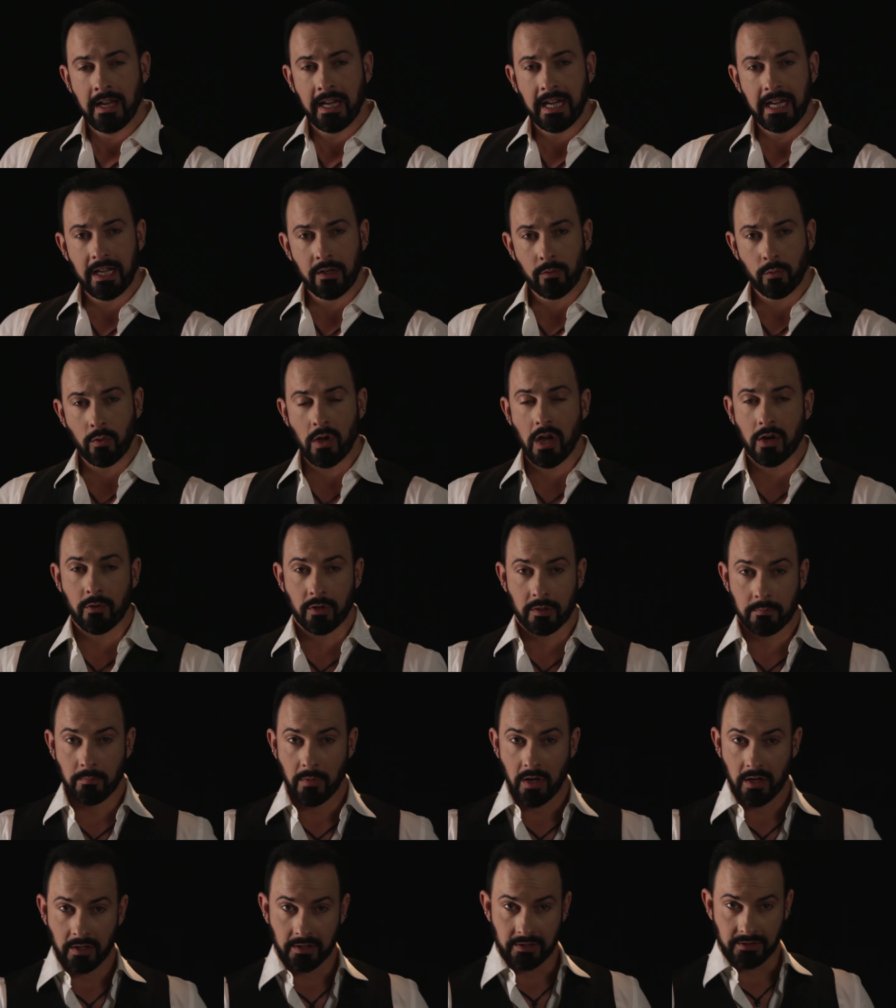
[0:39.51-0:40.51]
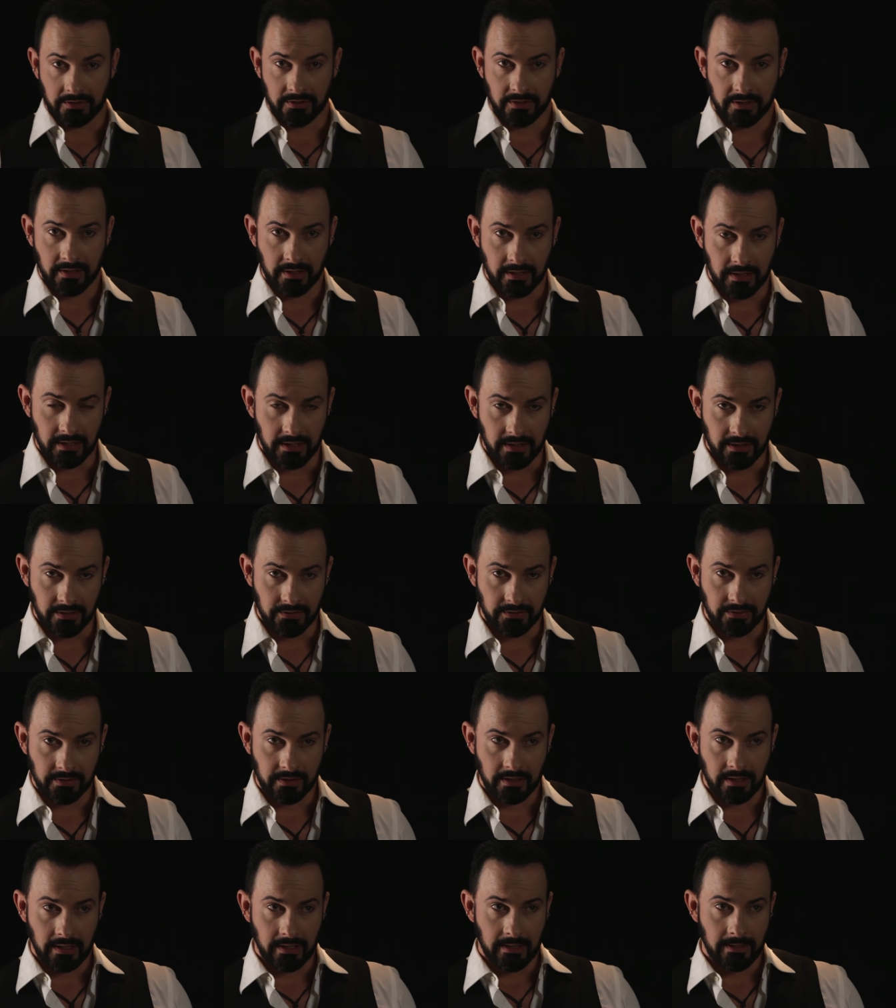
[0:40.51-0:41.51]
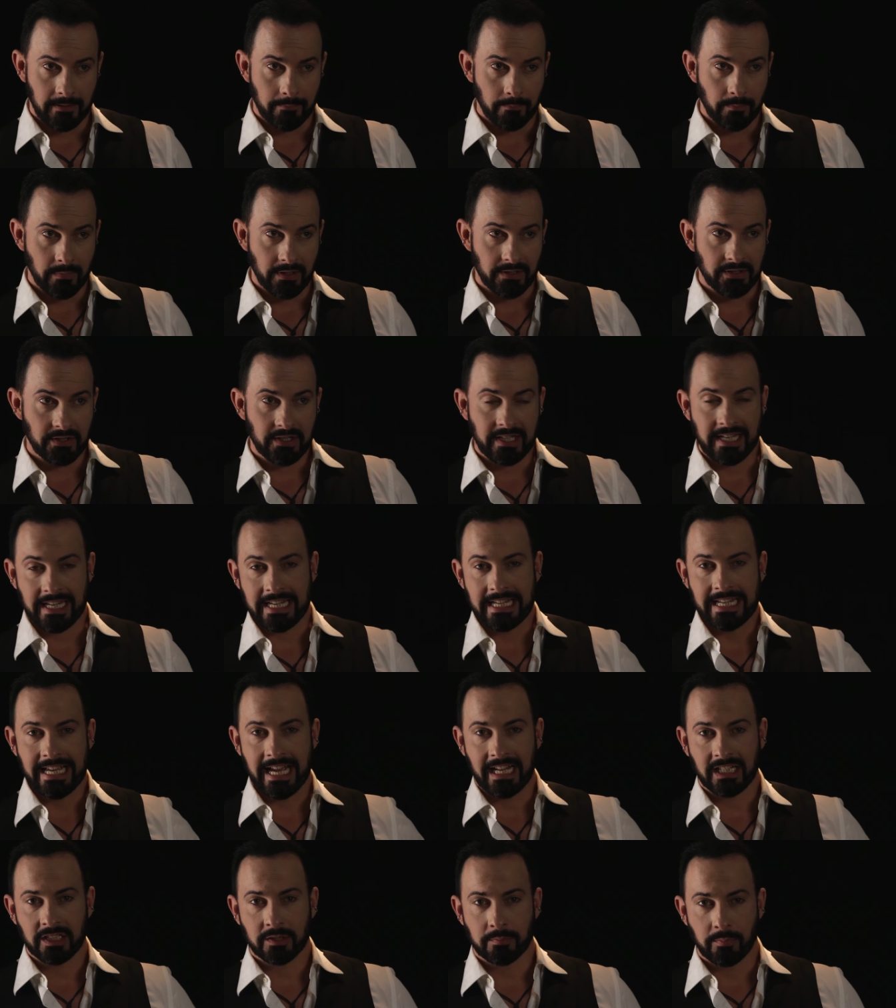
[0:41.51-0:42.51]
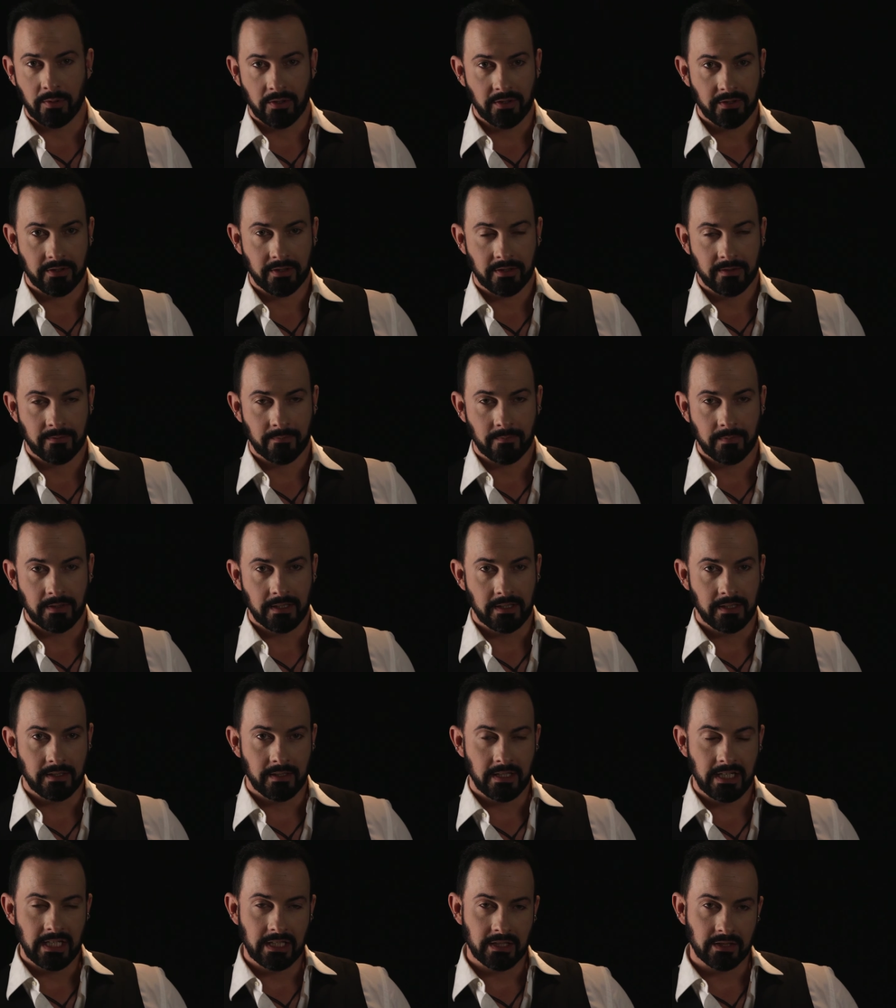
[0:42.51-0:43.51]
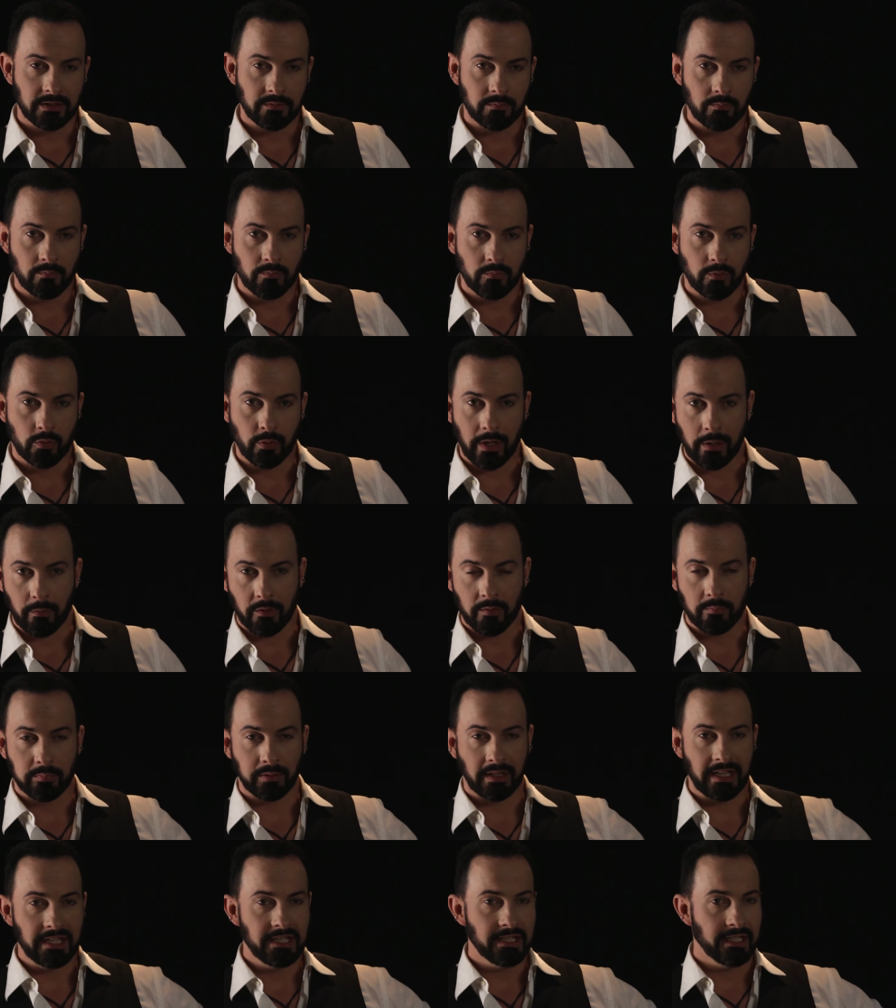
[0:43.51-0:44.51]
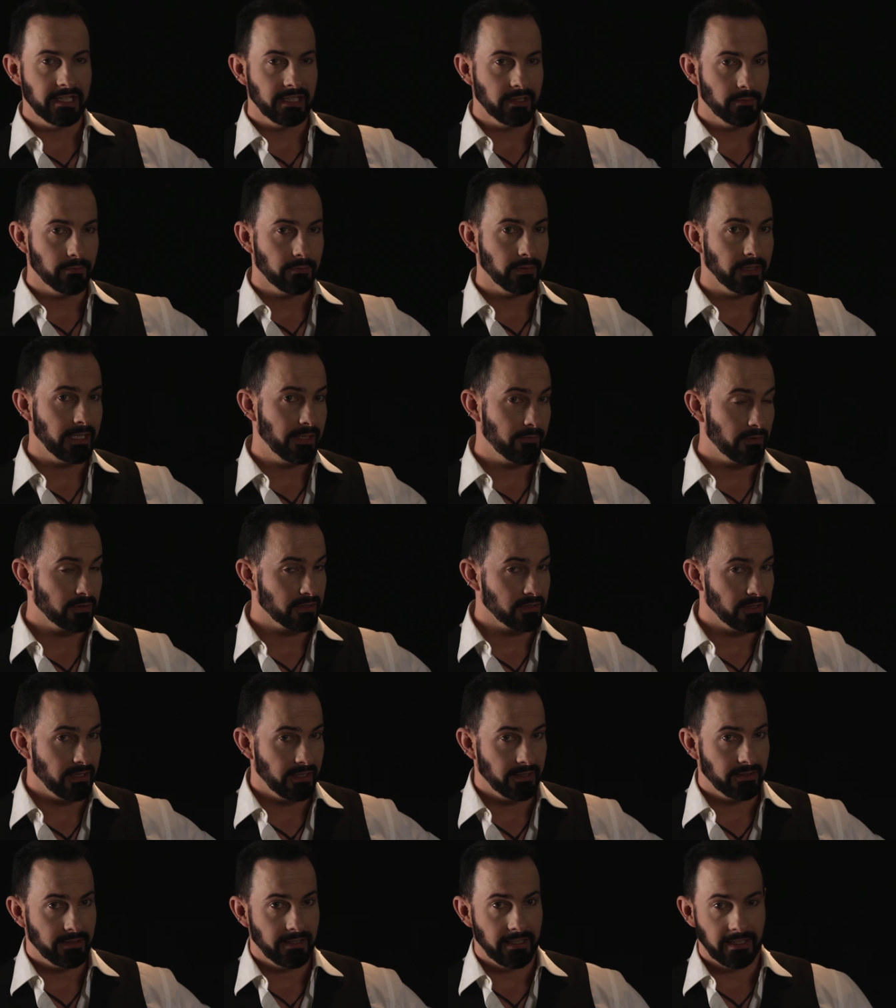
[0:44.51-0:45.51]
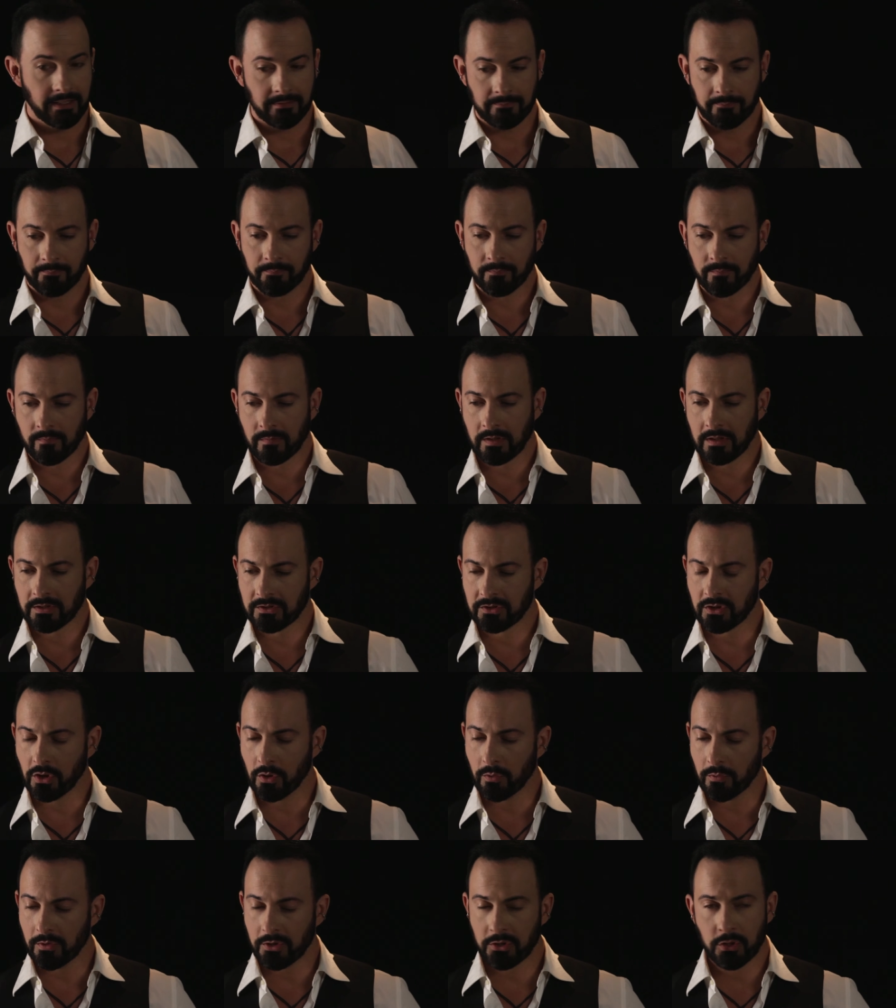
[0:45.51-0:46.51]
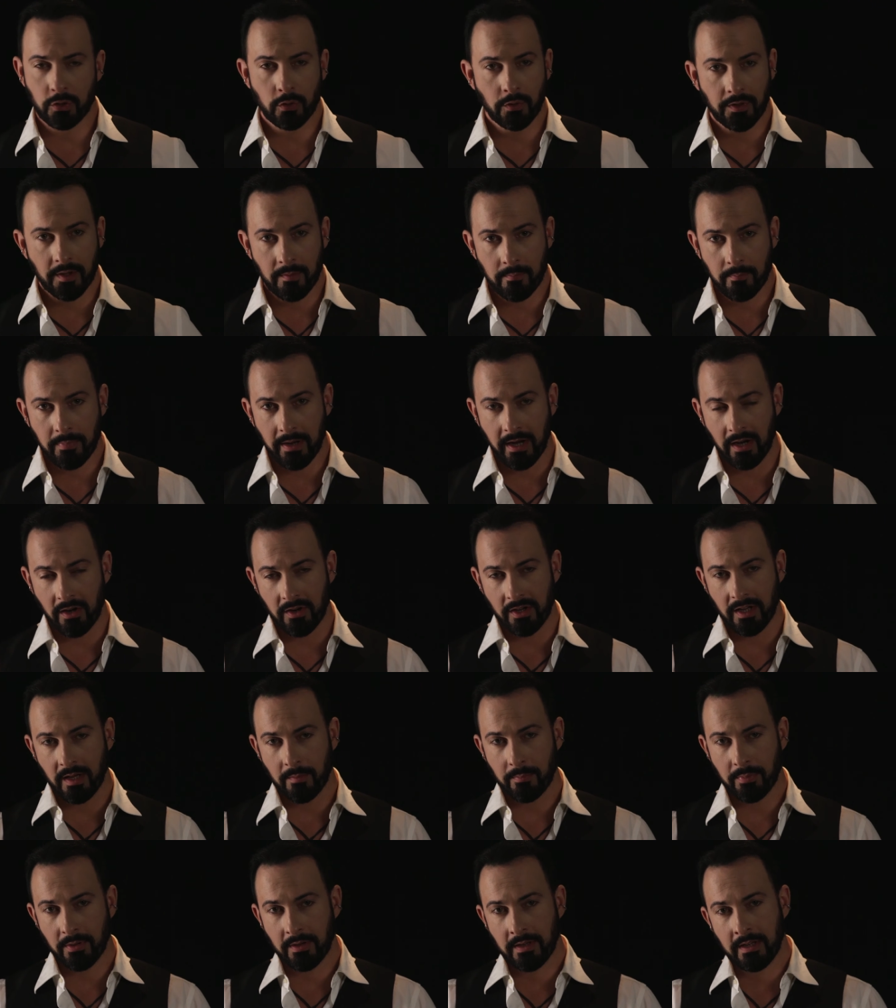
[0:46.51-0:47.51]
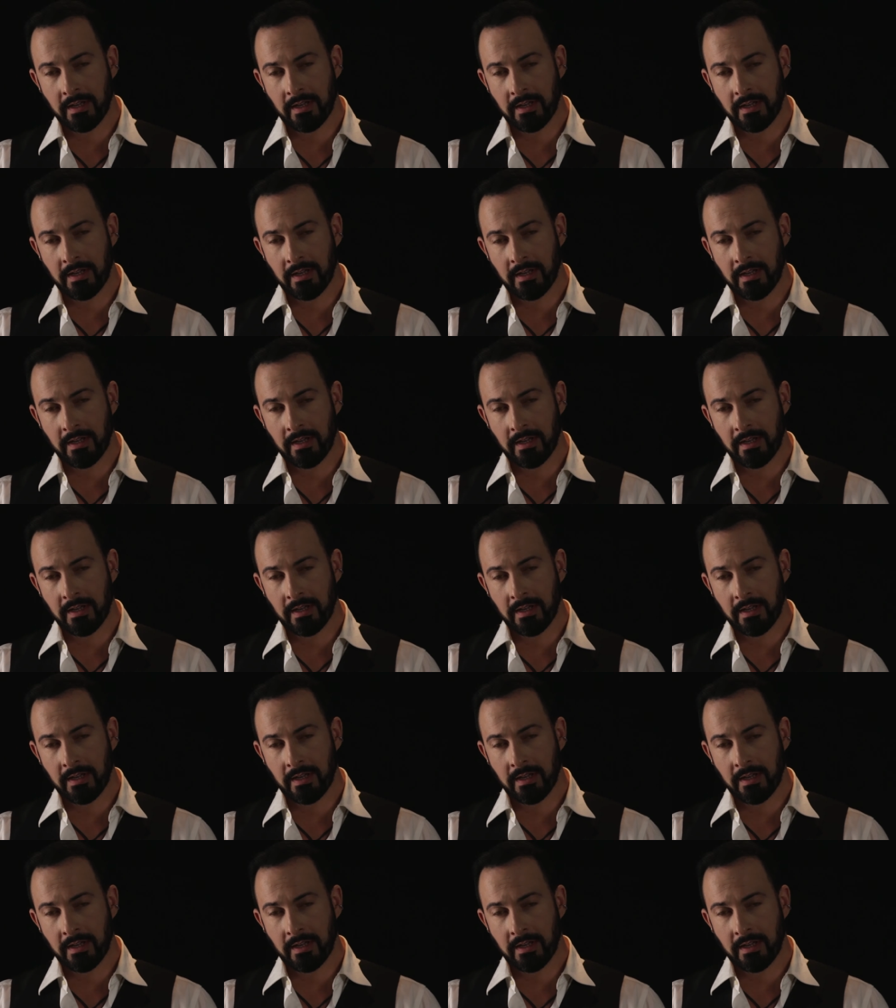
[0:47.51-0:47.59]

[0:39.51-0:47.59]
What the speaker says: and Roderick Marcus is a tea expert, and he's great with blending and flavors like that. So the two of them paired up,